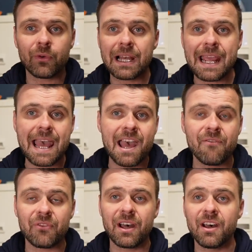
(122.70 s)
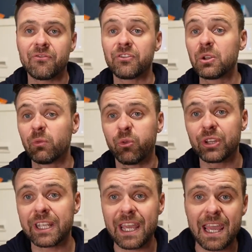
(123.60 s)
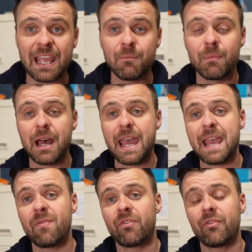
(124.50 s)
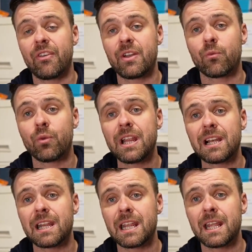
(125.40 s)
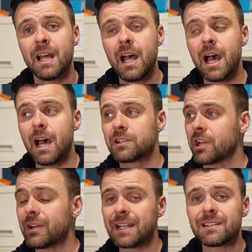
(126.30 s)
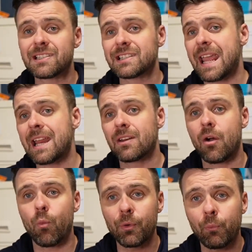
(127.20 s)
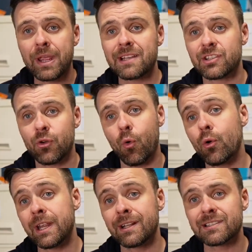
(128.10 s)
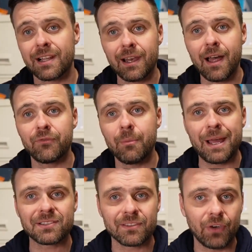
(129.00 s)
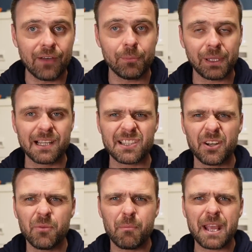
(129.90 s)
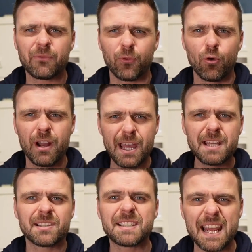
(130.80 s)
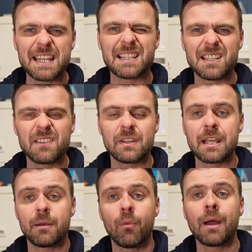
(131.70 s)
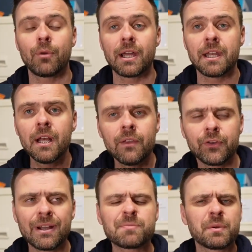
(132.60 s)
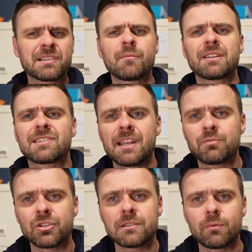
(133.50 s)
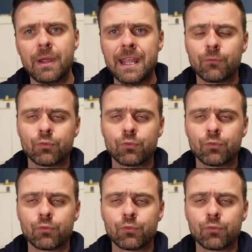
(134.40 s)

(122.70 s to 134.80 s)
really have a feel for the game, and they really don't understand what we as an audience love about Survivor players. They don't make for entertaining TV in my mind. There has been some exceptions where